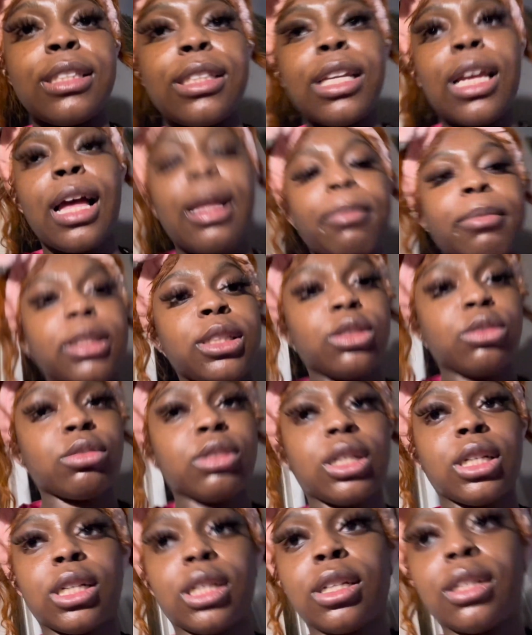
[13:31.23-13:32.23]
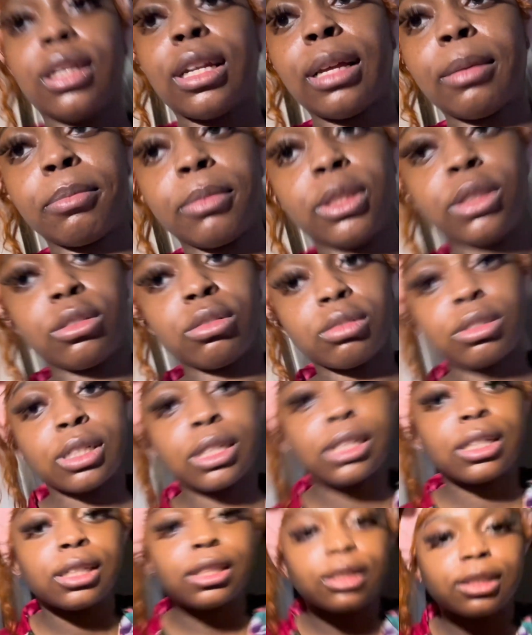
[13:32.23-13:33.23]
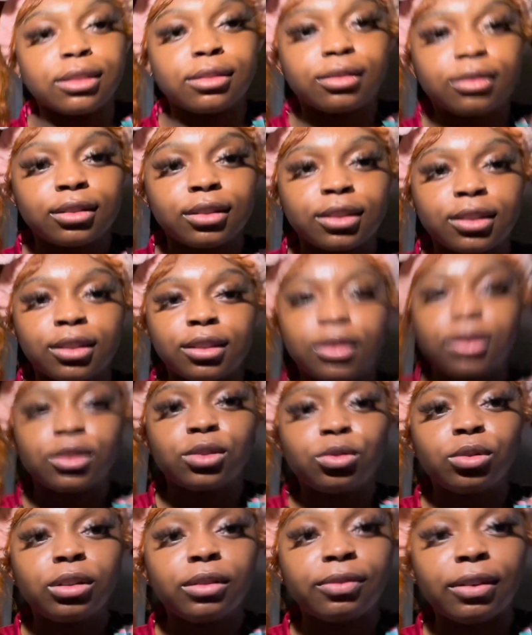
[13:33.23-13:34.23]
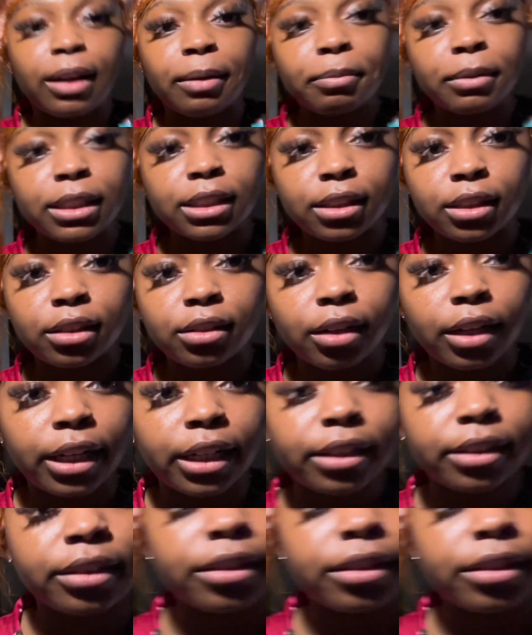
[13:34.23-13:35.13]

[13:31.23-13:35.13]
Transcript: see i'll be trying i'll be trying 25 minutes is crazy